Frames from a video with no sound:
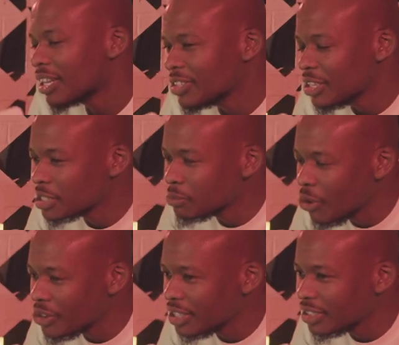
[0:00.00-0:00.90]
I think it's
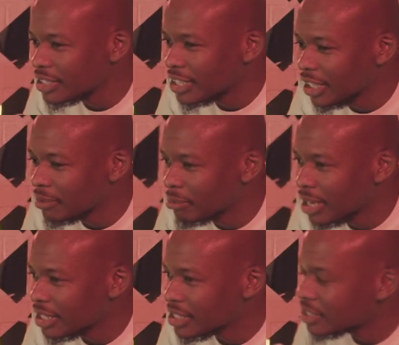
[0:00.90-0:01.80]
more than the name,
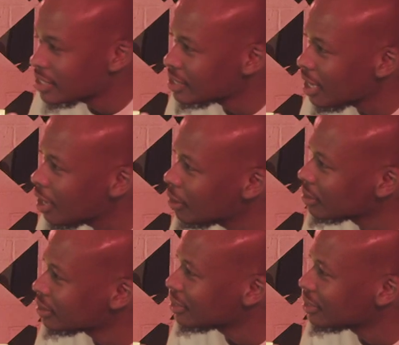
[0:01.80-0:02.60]
man. It's the sound.